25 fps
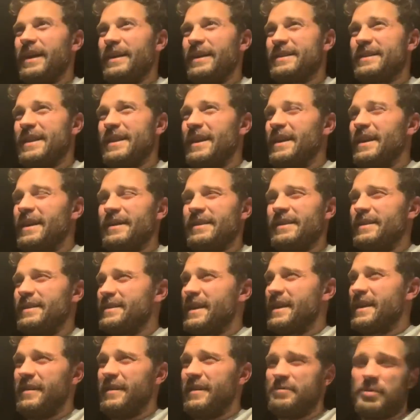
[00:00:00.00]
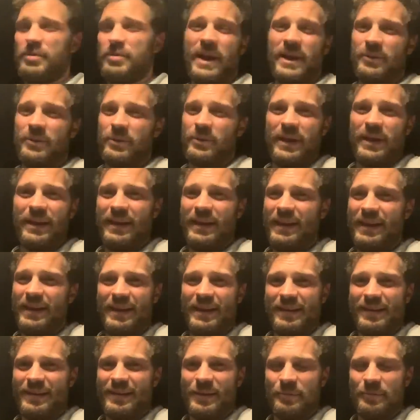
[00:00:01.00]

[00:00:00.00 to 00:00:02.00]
is, is Kenneth Branagh really